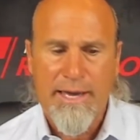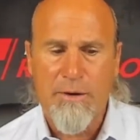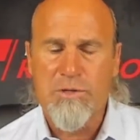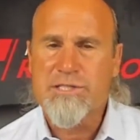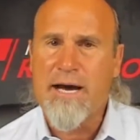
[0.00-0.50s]
It
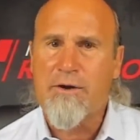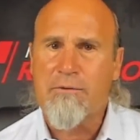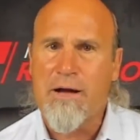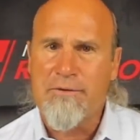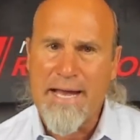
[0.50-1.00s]
was down
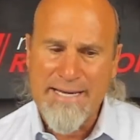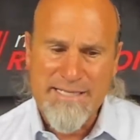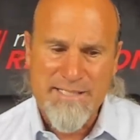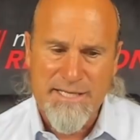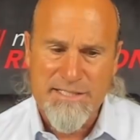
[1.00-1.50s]
around
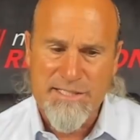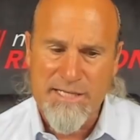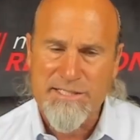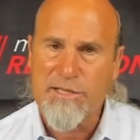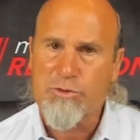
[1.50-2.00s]

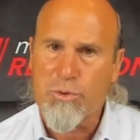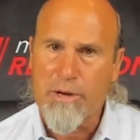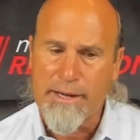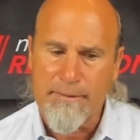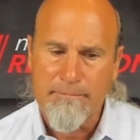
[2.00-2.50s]
96.63.